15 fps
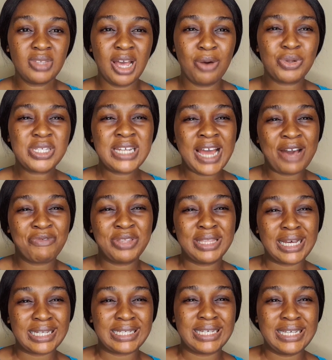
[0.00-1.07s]
I wasn't having
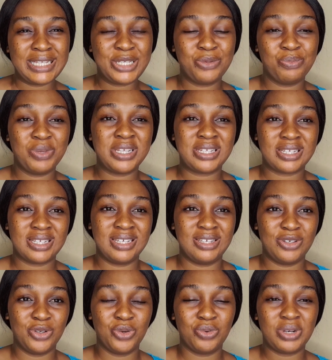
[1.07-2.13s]
that intimacy,
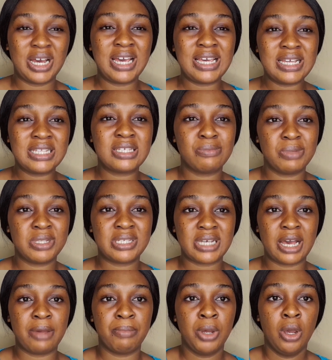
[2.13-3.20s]
you know, that intimate
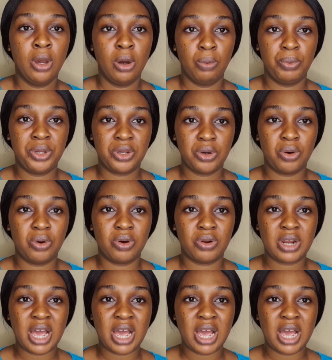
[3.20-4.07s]
time with God.